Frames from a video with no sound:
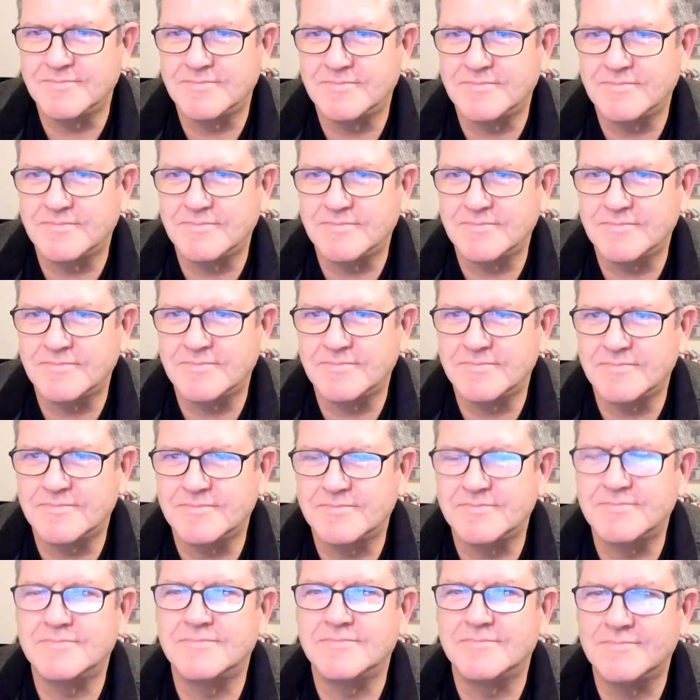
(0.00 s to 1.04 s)

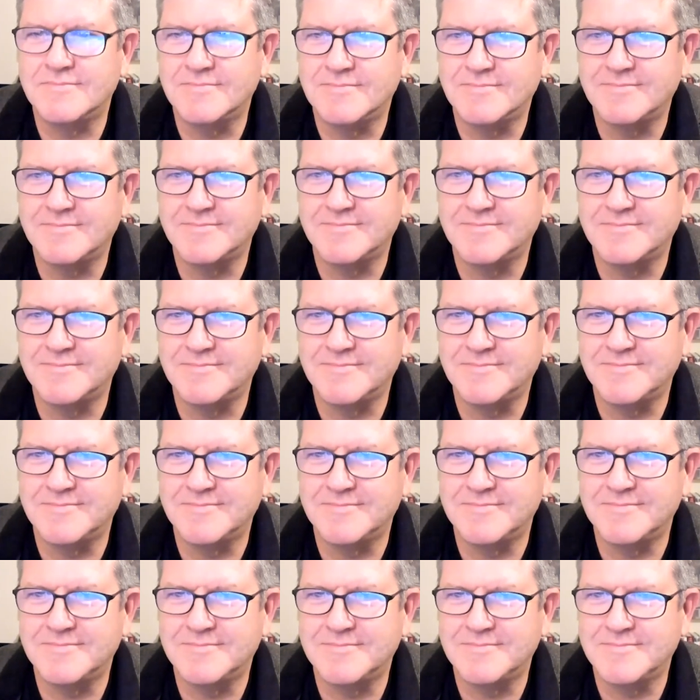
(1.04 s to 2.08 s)

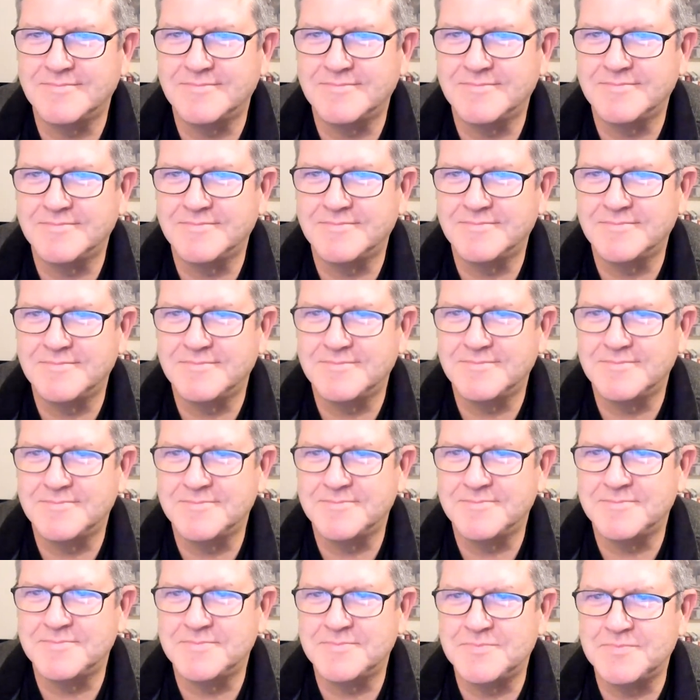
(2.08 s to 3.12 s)

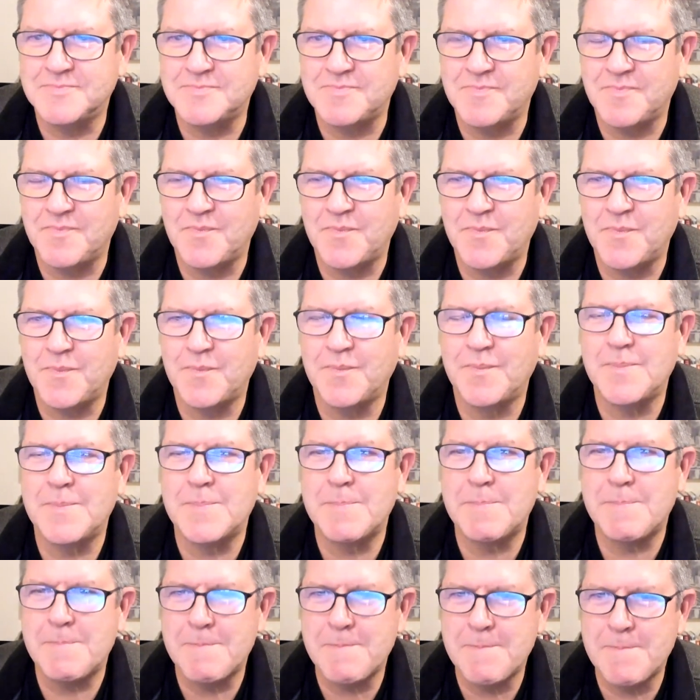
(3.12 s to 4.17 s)

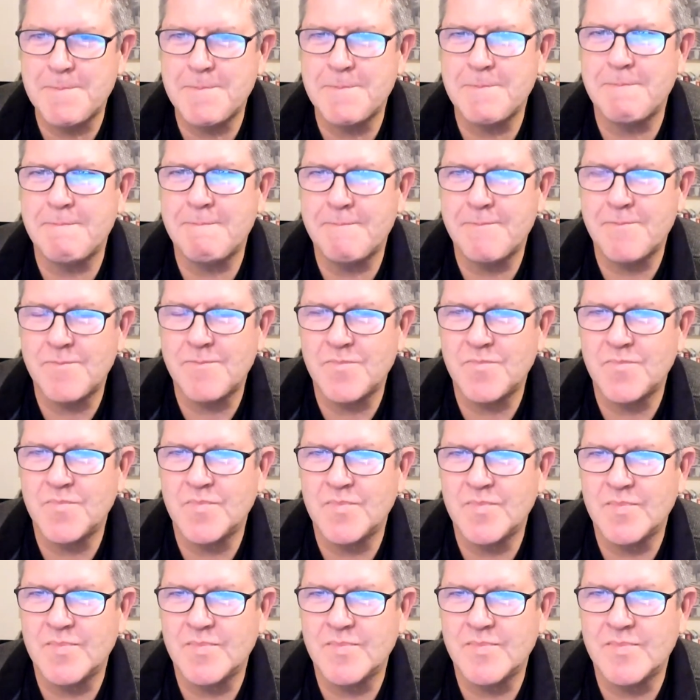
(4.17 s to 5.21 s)

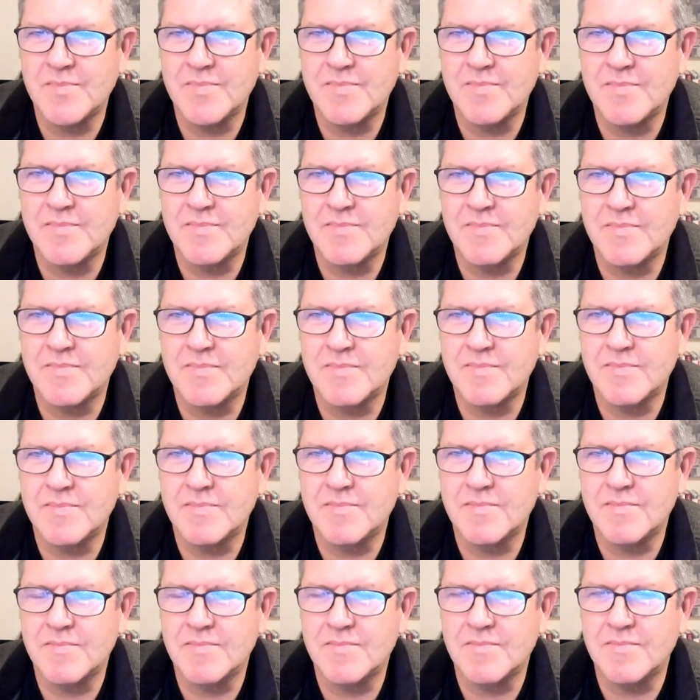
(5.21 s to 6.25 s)

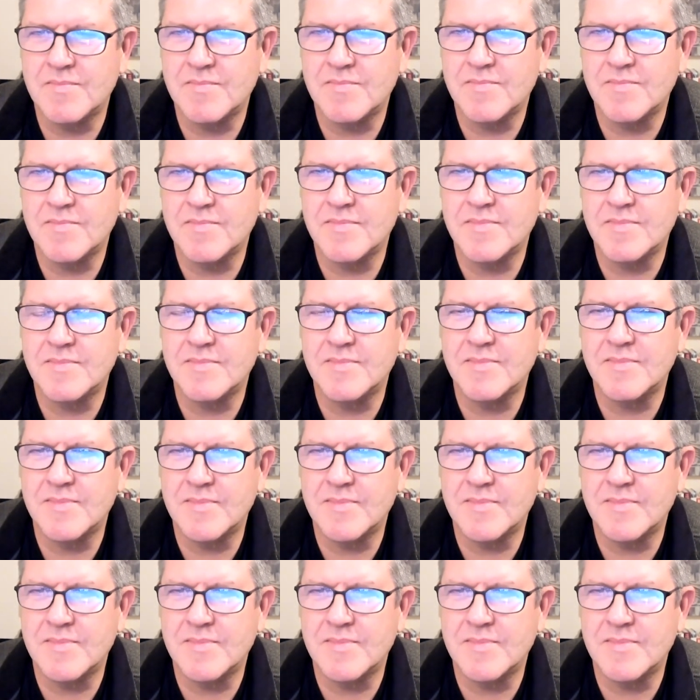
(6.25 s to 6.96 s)
No words are spoken by the person on screen.